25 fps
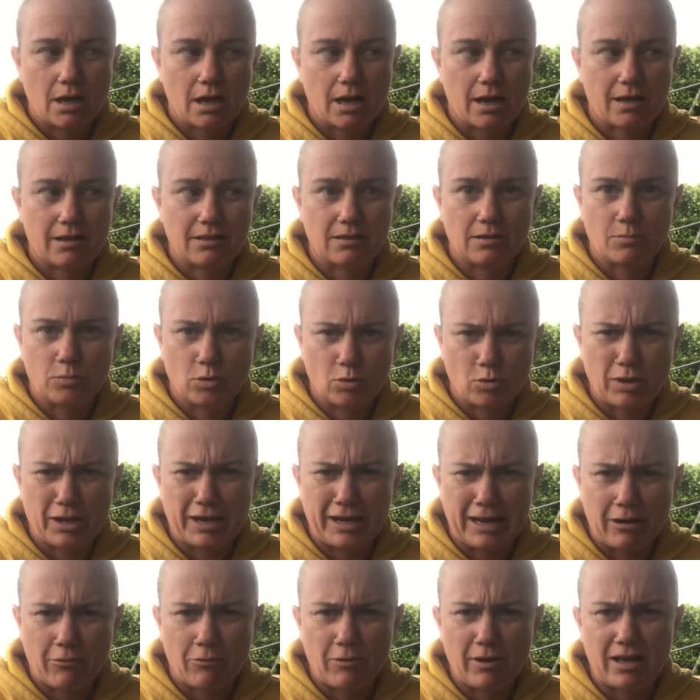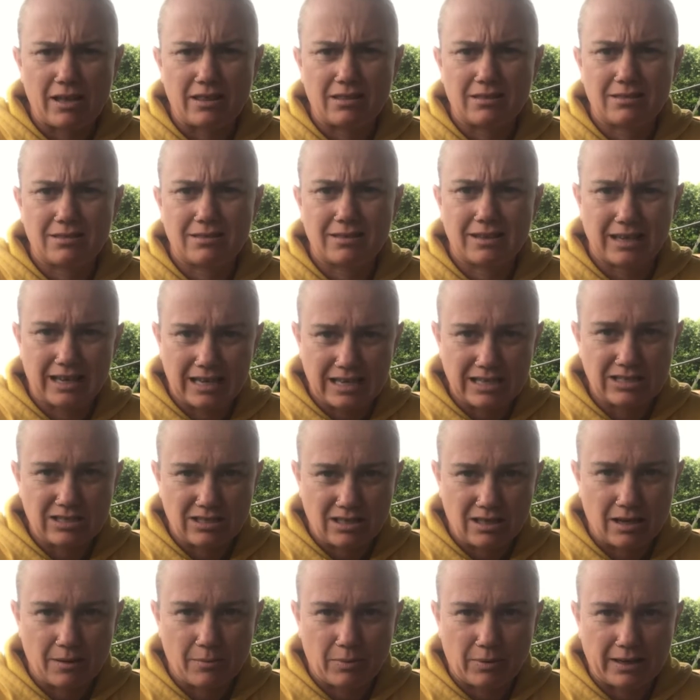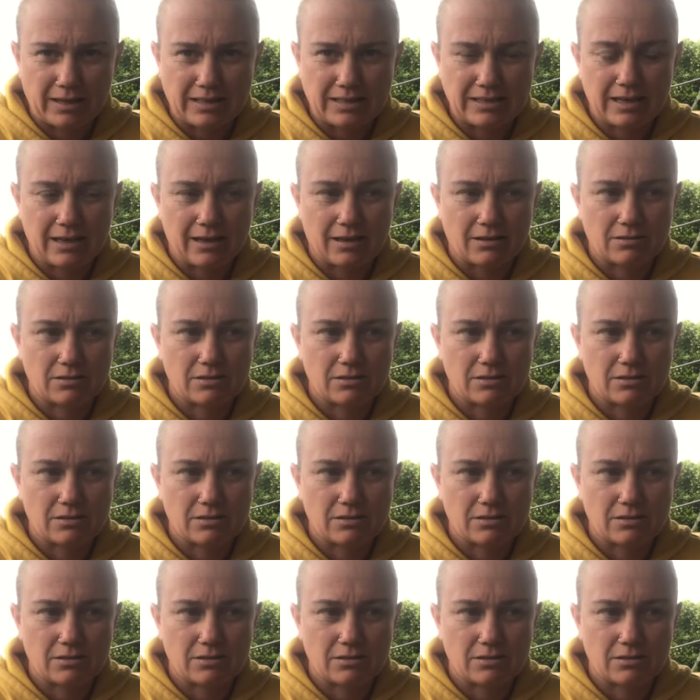and the more they get wet, the easier they break down.